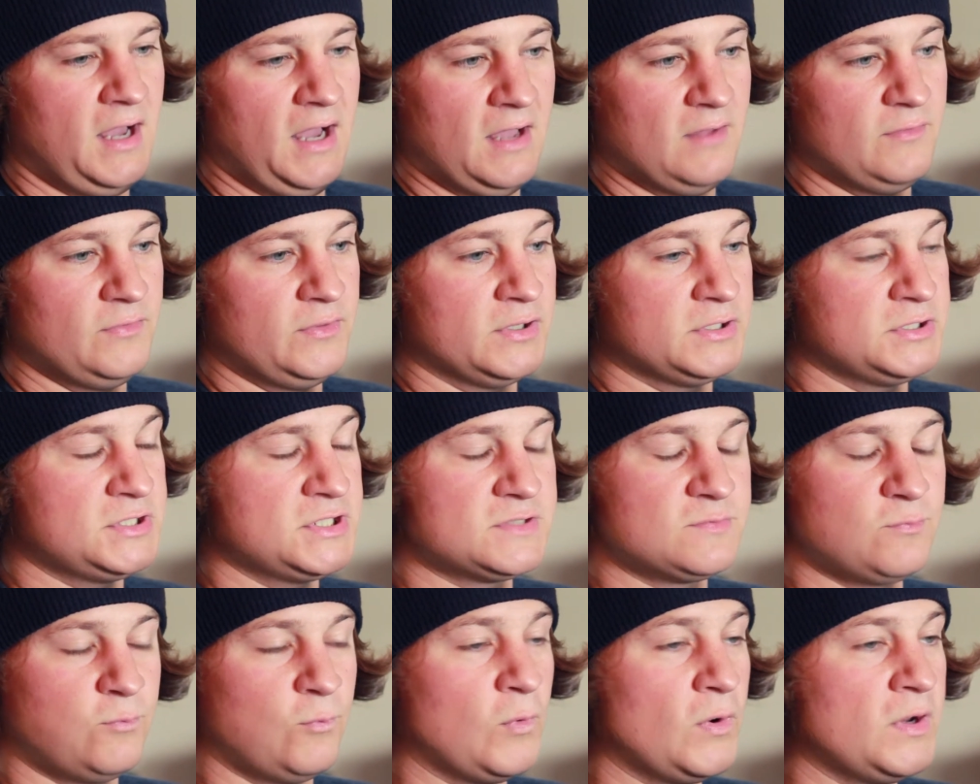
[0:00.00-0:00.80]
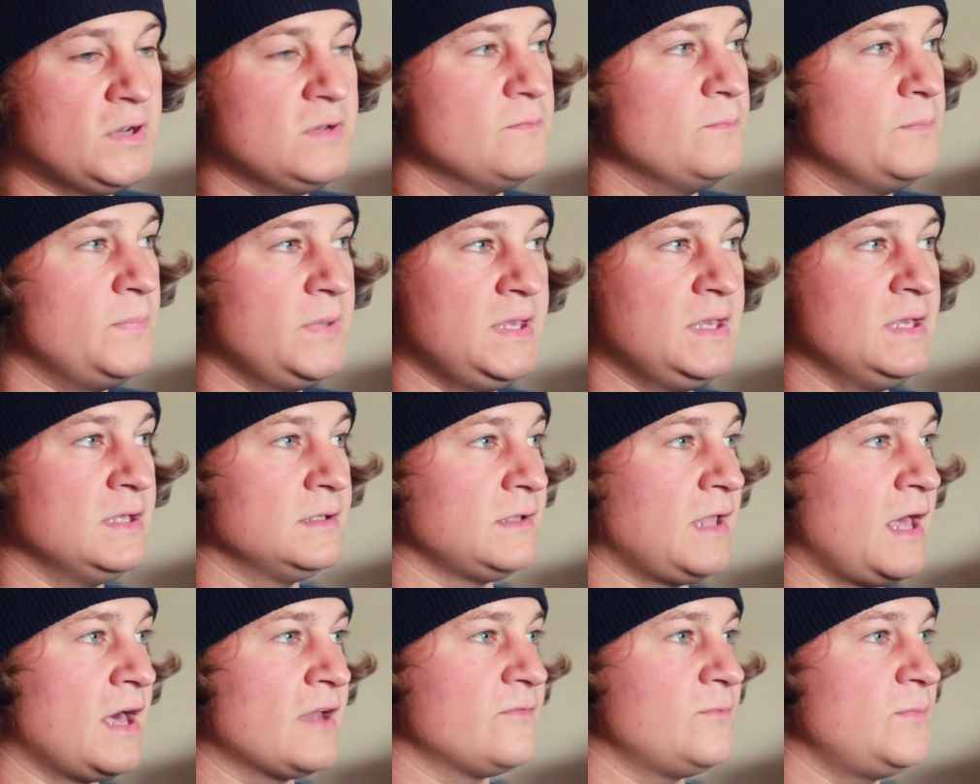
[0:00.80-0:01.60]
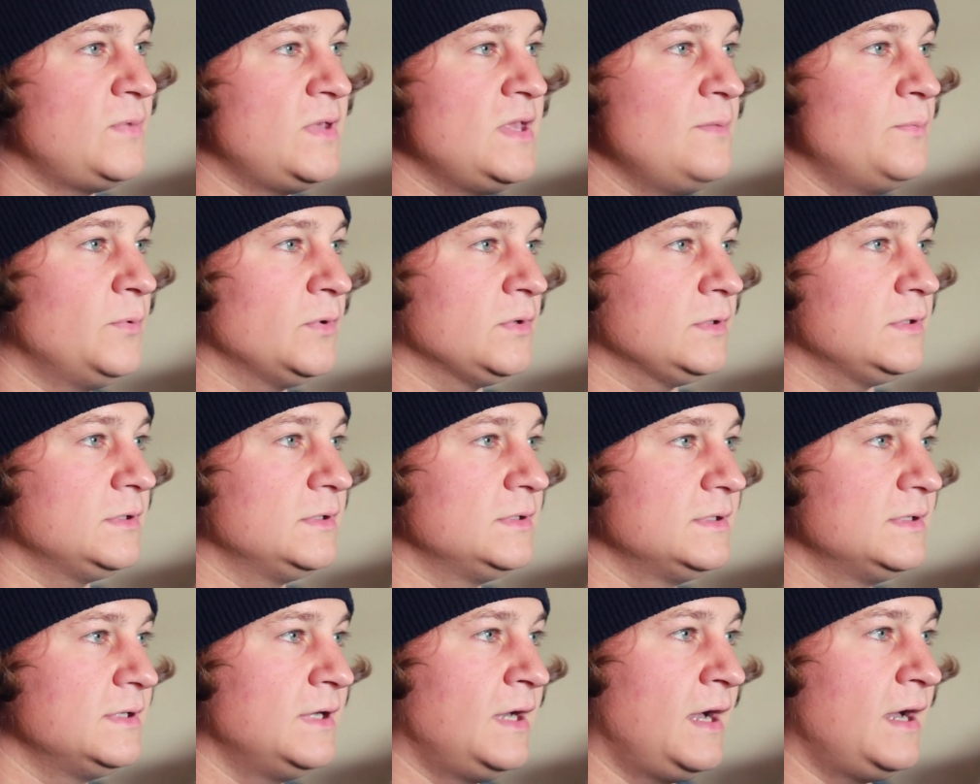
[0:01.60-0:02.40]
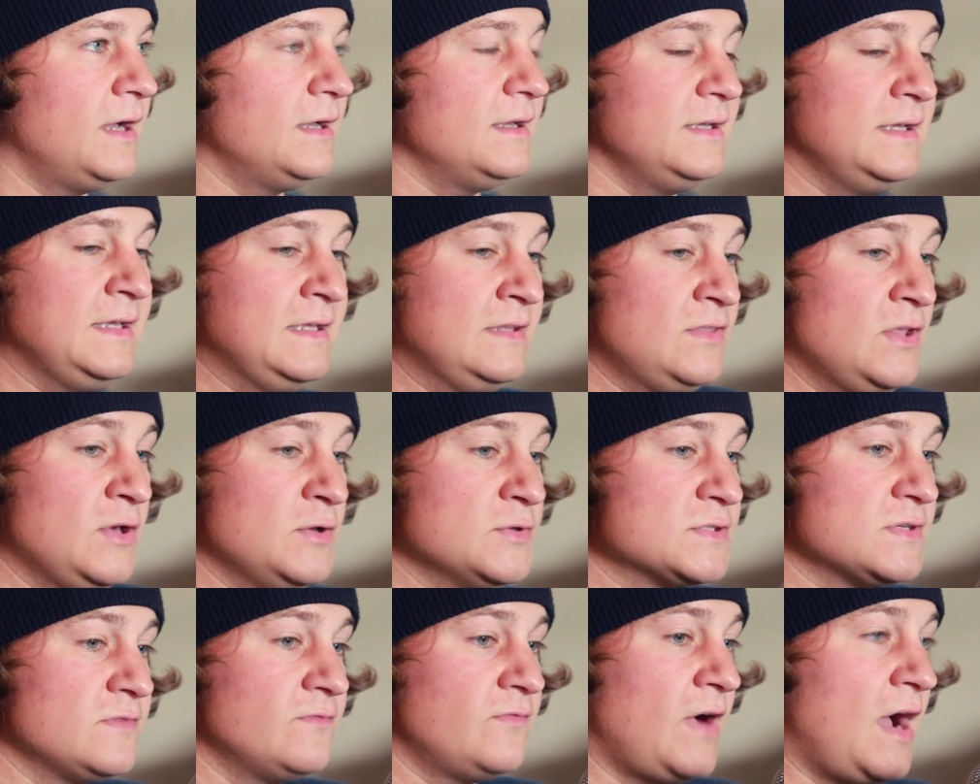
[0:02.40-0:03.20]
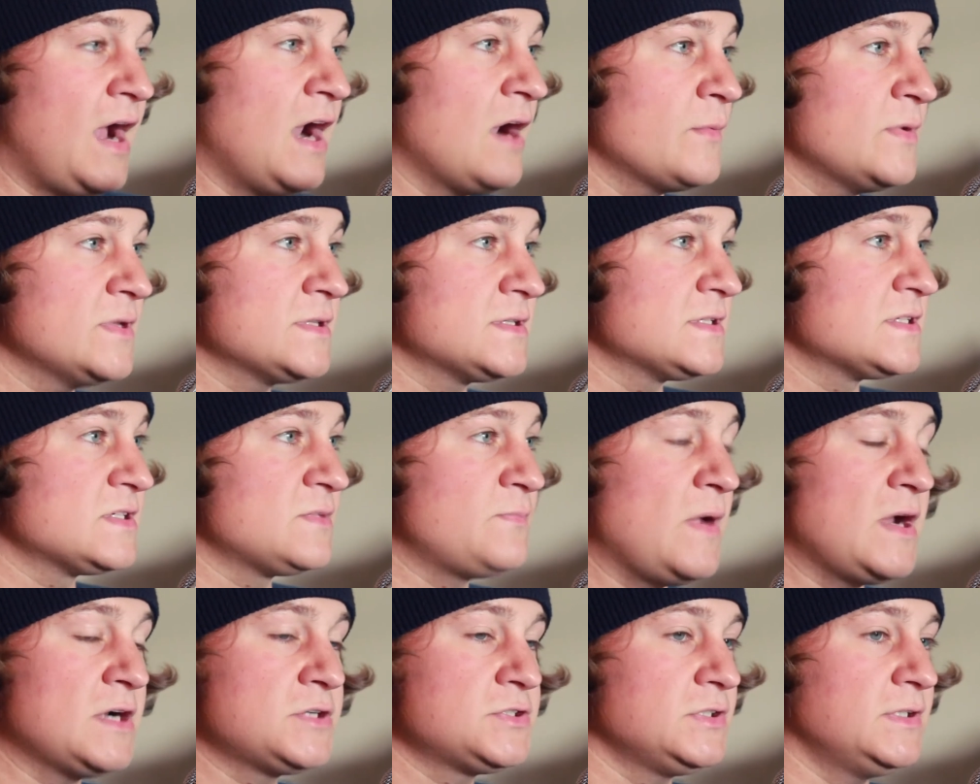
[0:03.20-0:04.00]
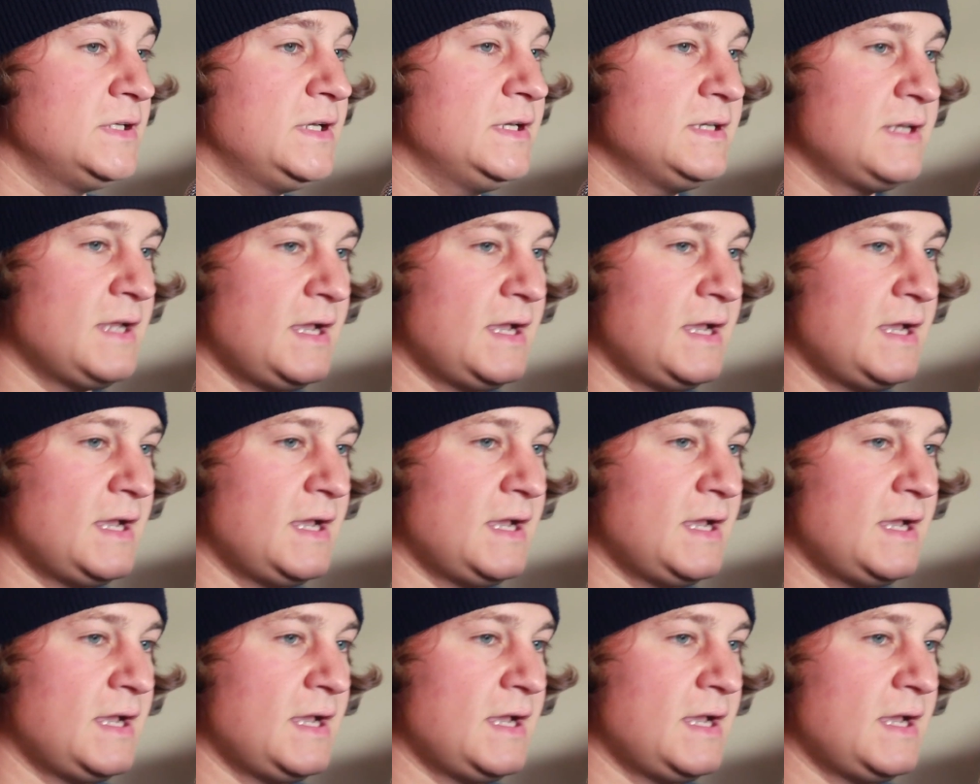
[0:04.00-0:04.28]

There just wouldn't be a lot of people in those environments, especially in